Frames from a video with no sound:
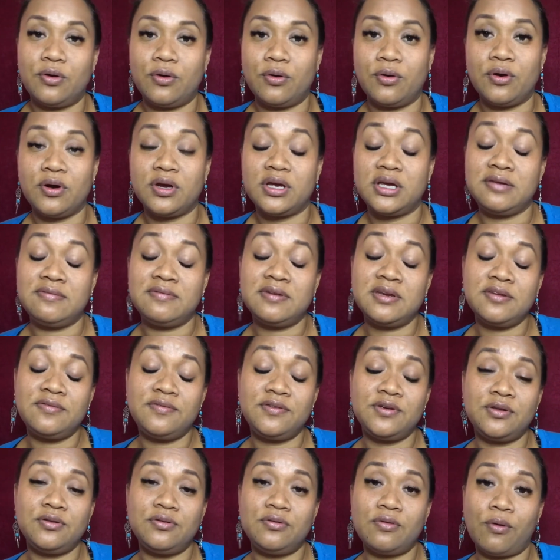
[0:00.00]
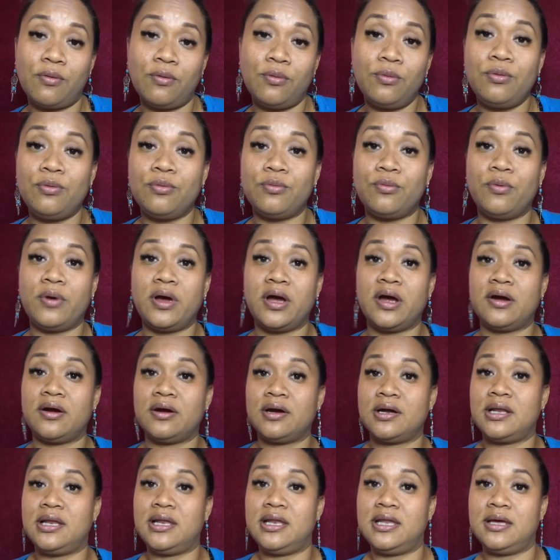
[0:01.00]
Or even if you don't
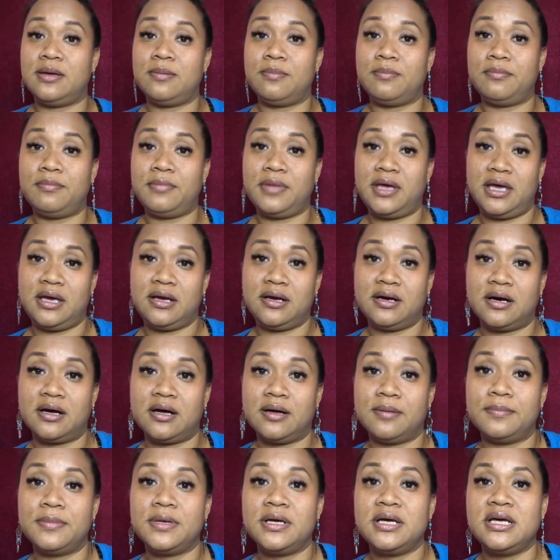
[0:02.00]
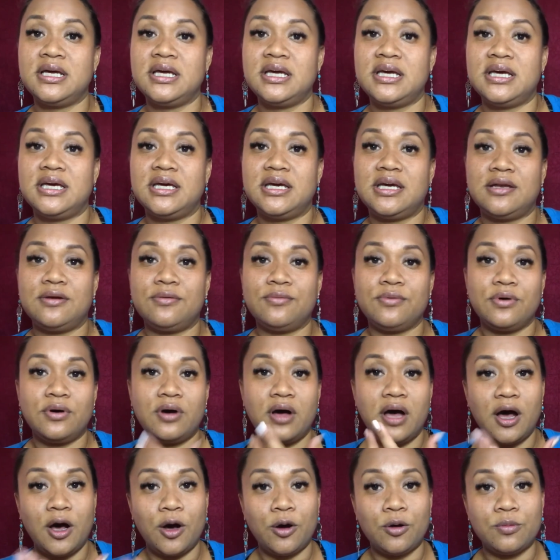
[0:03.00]
wear lip makeup, it will
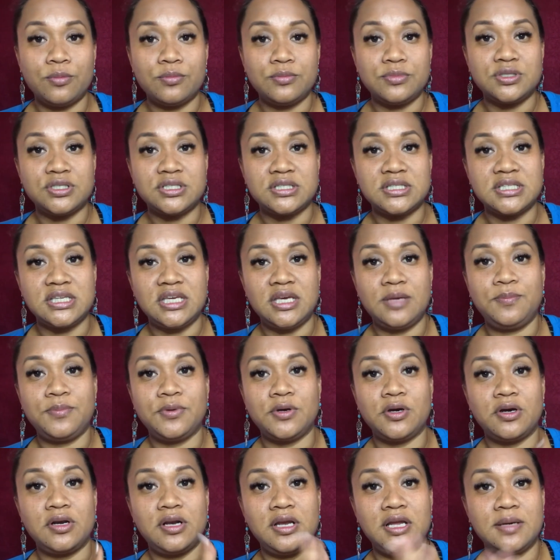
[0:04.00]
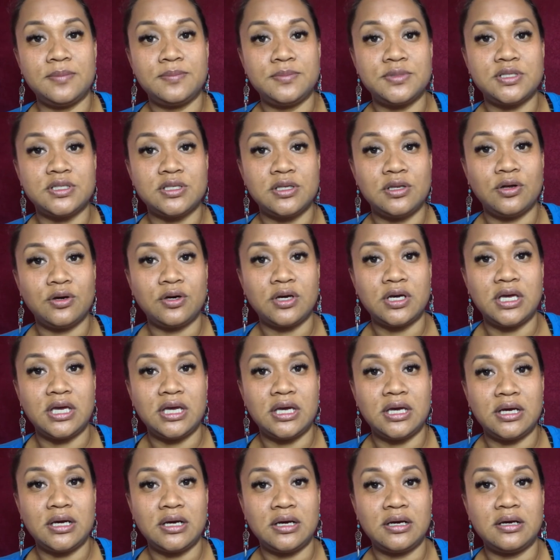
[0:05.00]
help just keep your lips
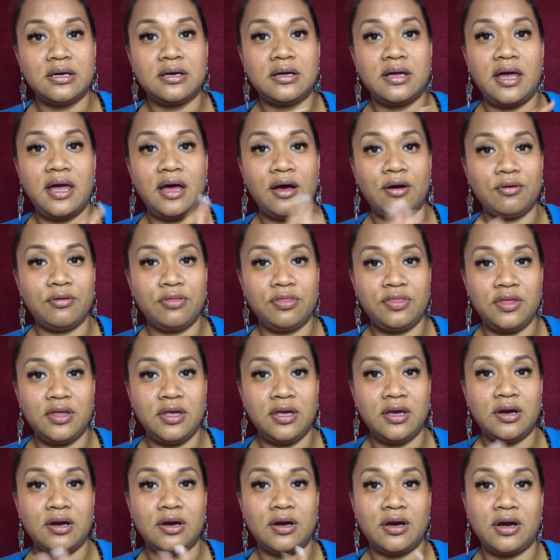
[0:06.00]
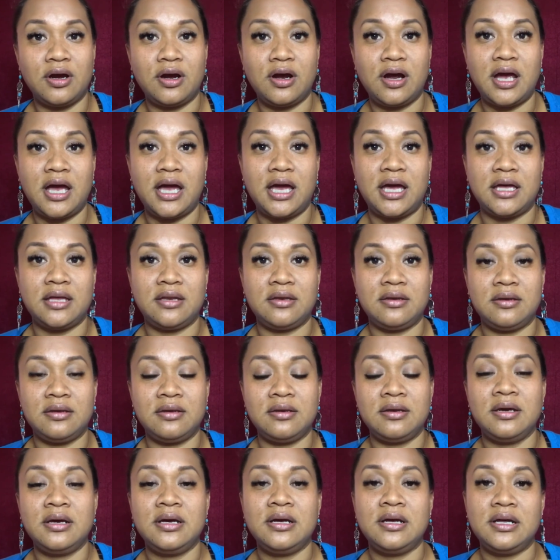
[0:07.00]
looking healthier
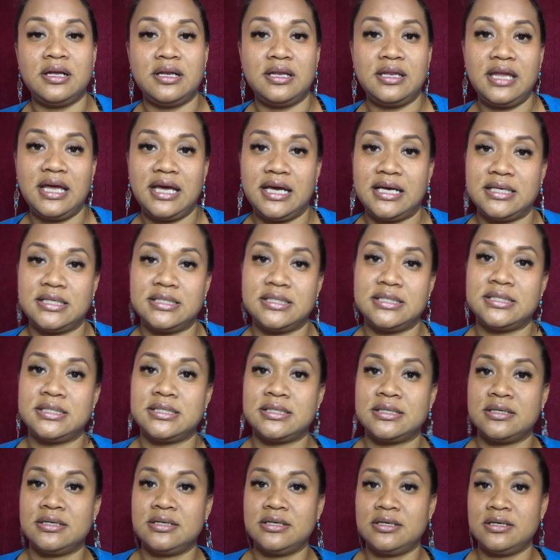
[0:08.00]
and nice.